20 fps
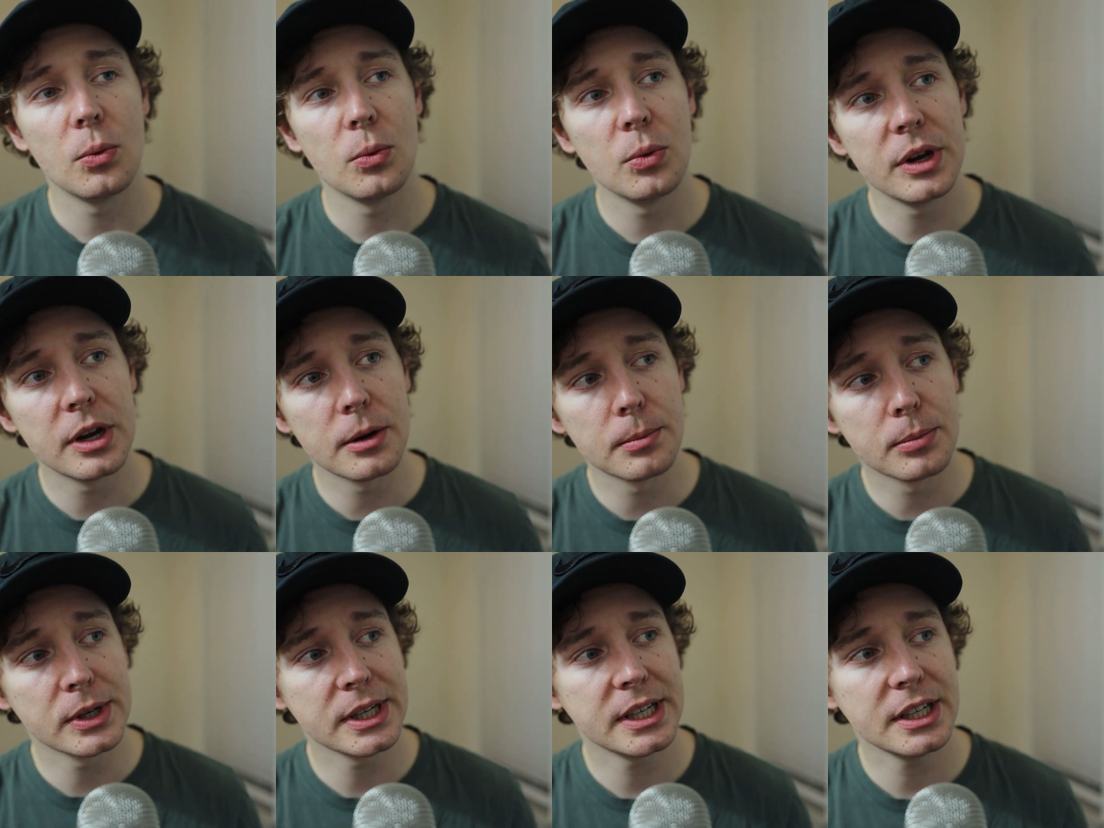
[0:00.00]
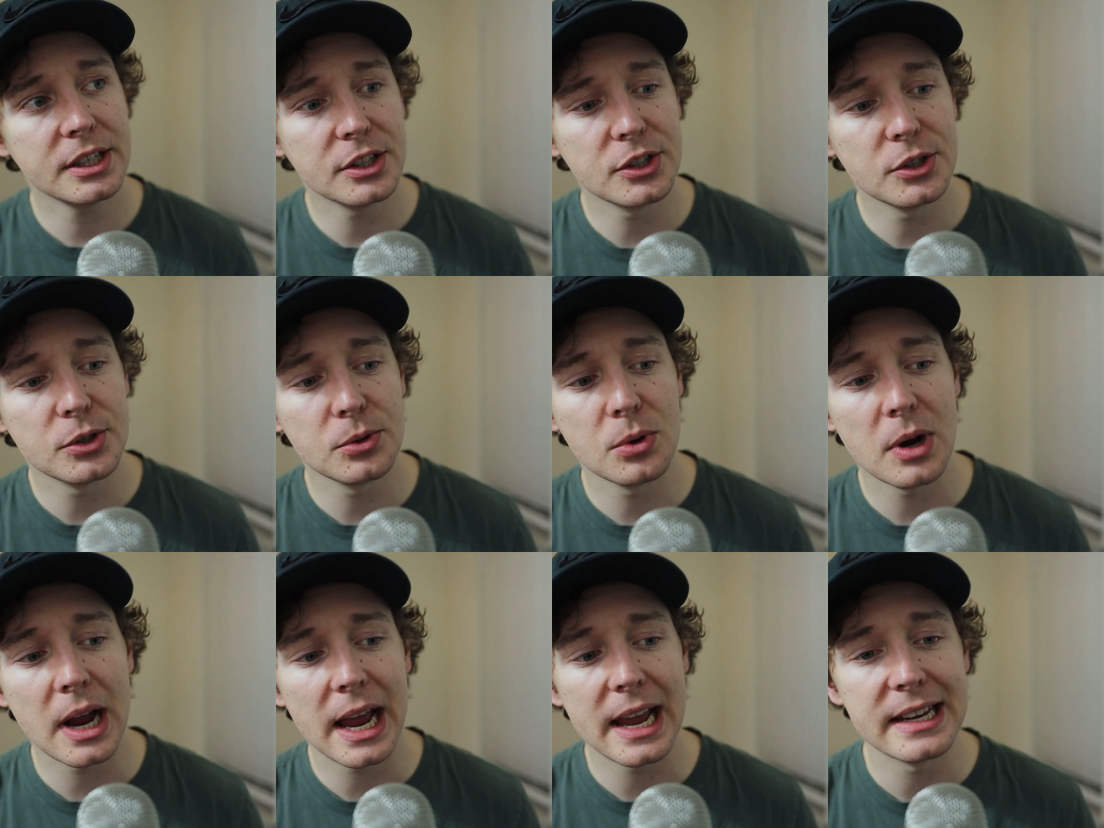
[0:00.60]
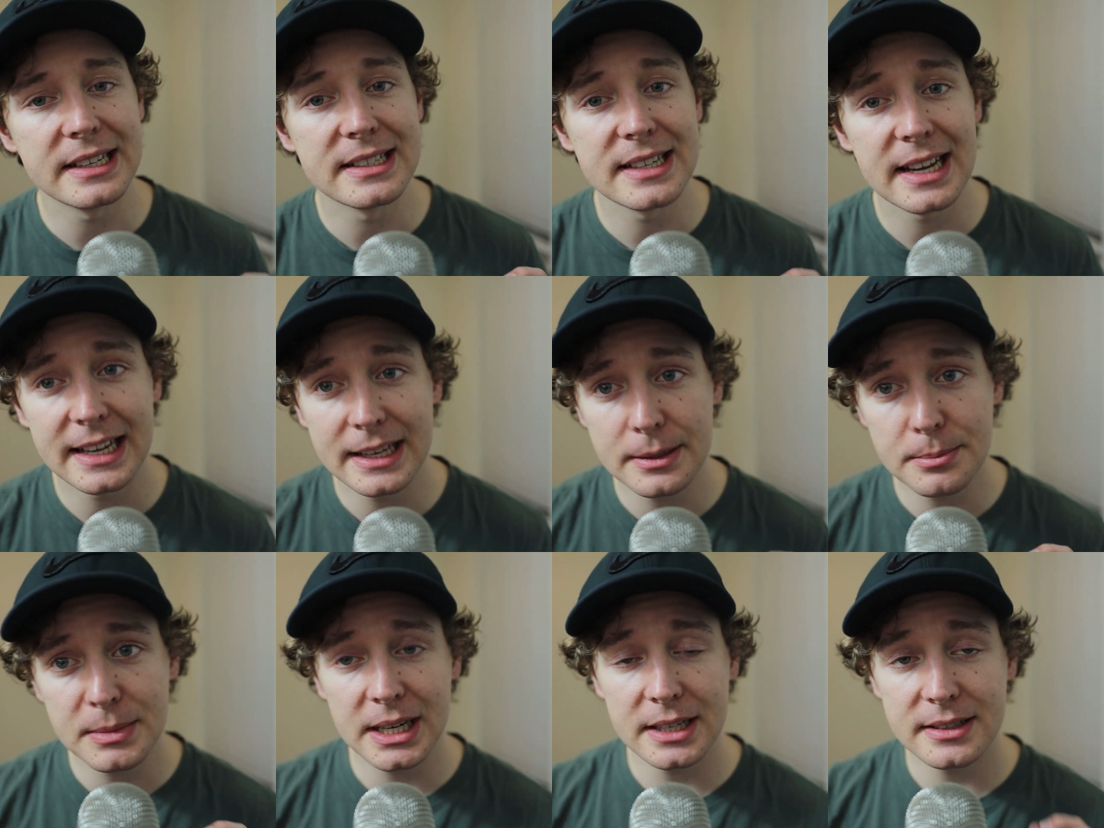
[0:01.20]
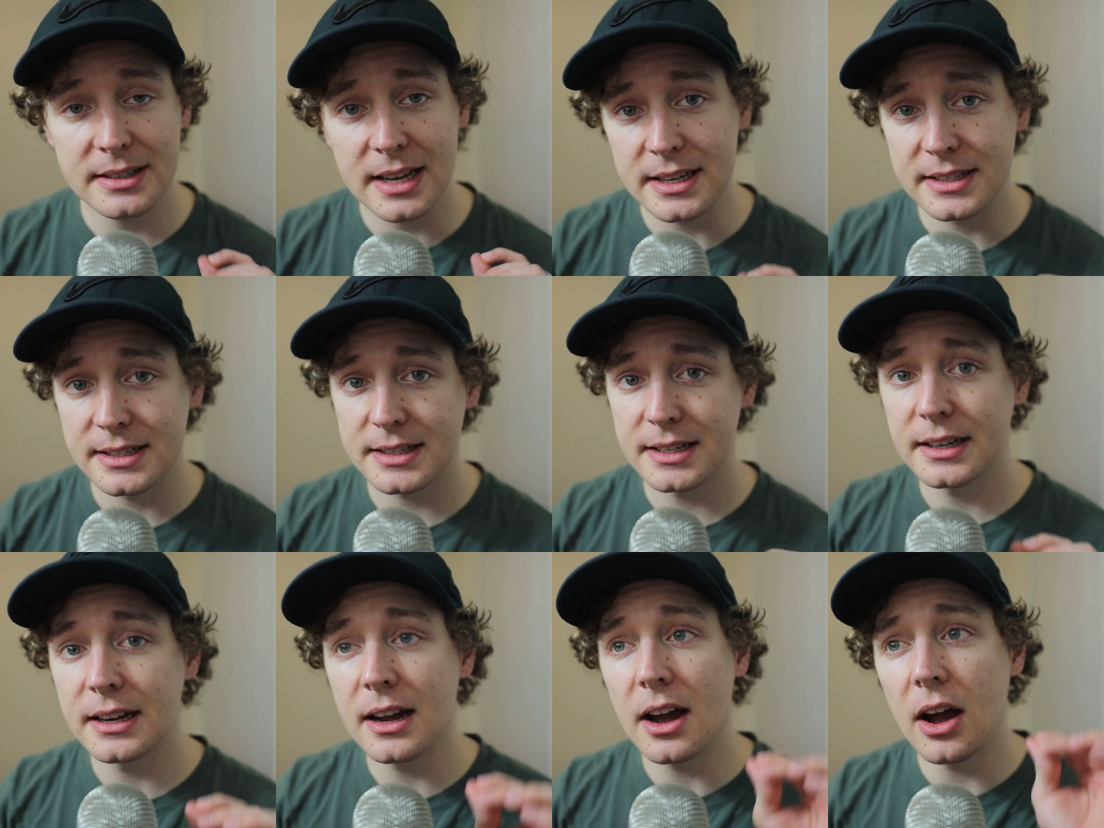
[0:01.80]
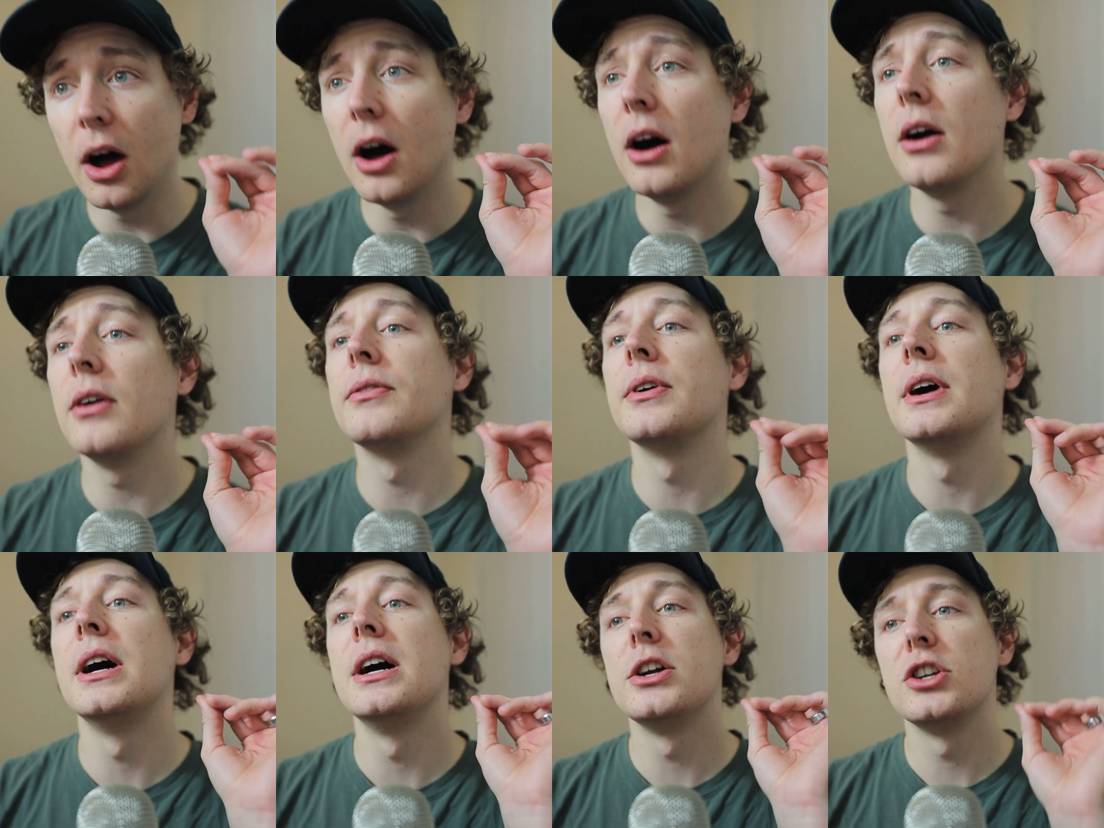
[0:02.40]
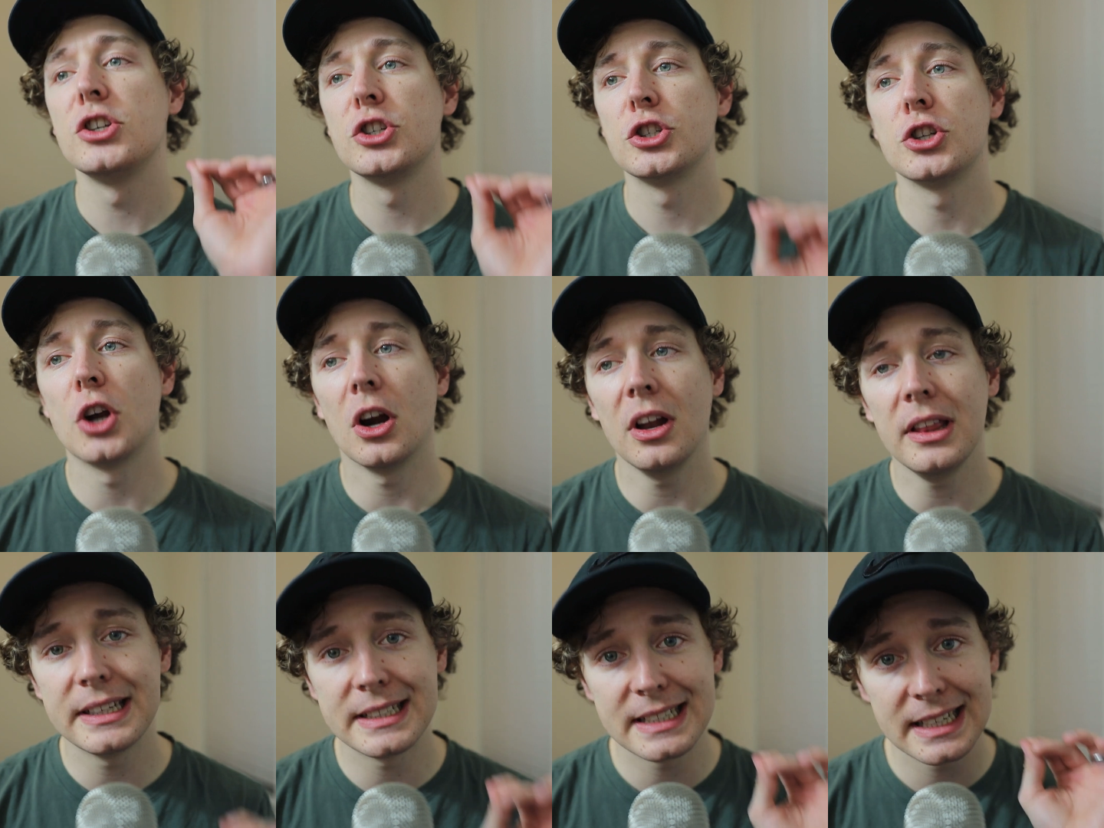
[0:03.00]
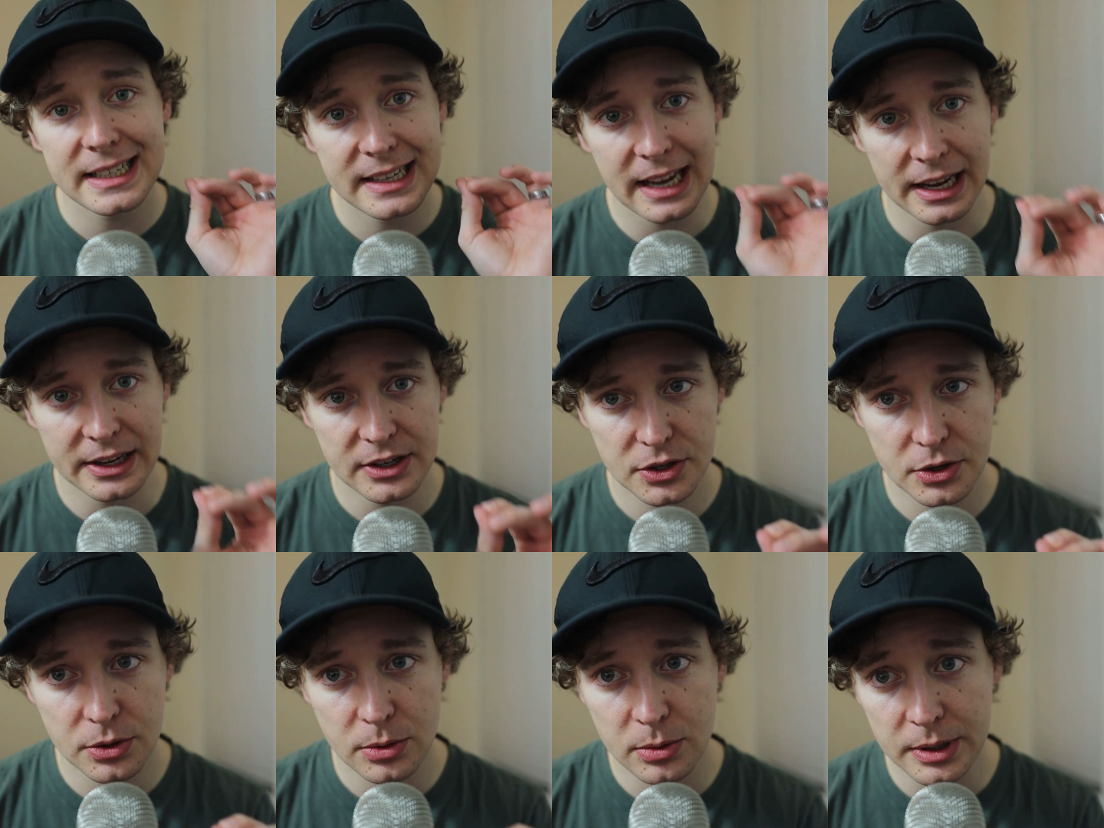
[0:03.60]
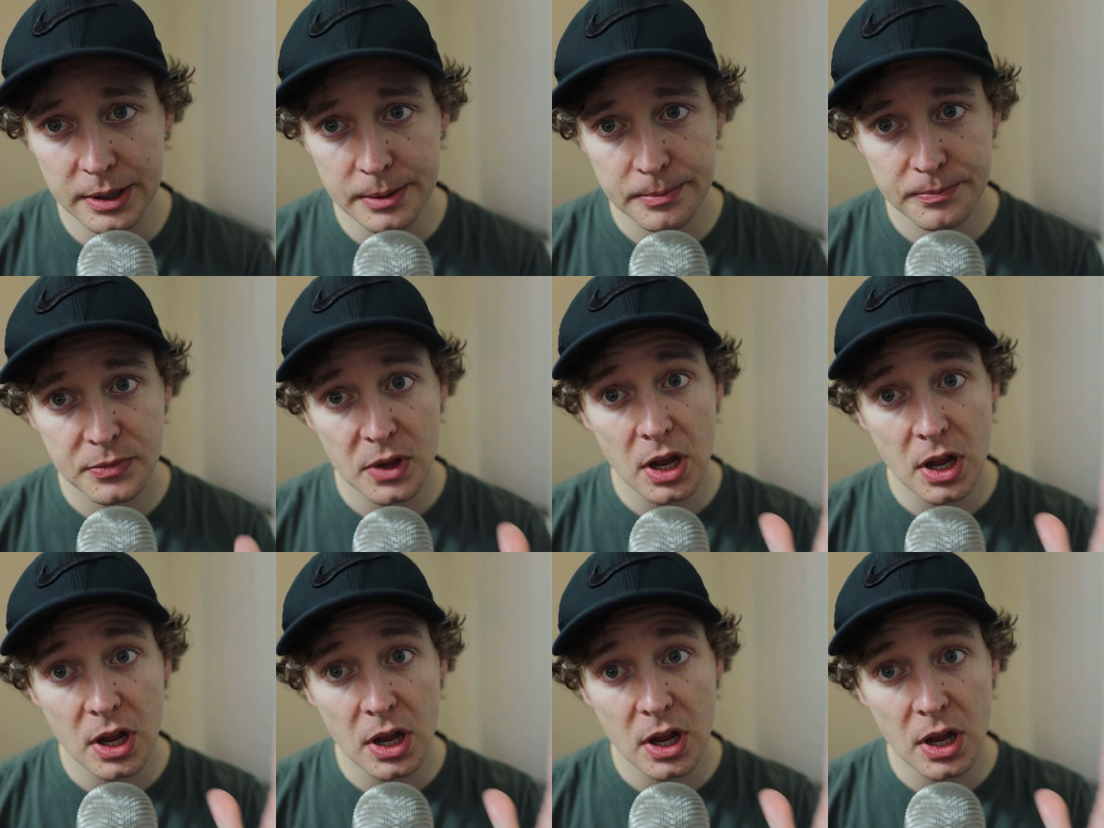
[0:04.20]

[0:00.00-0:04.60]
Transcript: we are bringing you a 10-minute testing of Charlotte Katakuri.